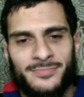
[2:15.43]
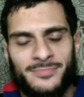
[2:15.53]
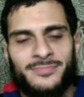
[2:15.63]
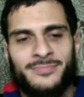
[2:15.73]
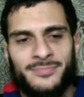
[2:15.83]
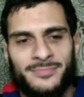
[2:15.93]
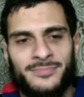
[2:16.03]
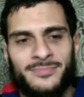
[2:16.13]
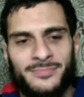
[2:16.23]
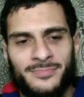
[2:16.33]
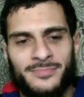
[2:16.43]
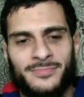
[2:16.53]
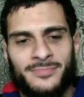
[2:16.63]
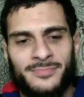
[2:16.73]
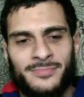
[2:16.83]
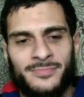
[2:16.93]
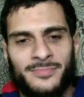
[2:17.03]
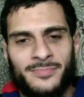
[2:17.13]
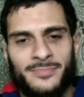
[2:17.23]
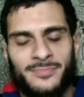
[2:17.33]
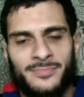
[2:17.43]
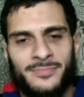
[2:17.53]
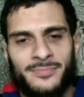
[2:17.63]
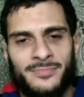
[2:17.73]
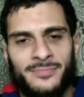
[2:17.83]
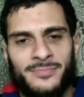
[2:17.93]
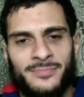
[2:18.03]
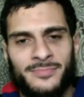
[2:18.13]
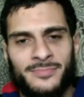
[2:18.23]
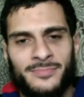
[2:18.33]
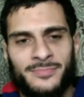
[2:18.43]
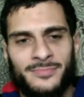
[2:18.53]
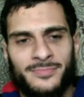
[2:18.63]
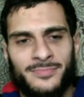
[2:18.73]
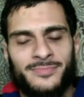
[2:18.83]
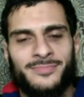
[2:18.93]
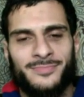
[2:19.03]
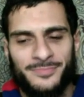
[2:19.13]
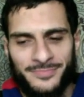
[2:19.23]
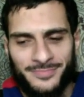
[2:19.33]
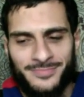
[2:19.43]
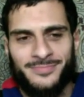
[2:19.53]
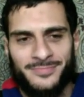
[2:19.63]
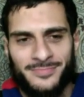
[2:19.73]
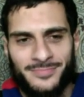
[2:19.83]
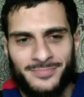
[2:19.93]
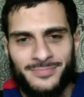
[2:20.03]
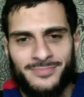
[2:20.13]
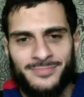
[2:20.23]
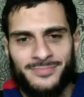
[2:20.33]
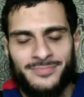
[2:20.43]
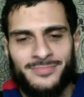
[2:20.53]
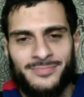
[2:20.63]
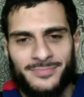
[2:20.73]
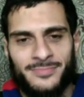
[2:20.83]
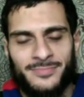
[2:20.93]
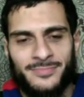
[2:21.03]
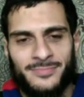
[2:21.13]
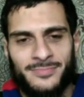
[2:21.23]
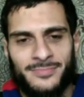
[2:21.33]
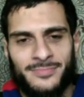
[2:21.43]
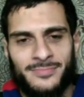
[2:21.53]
No words are spoken by the person on screen.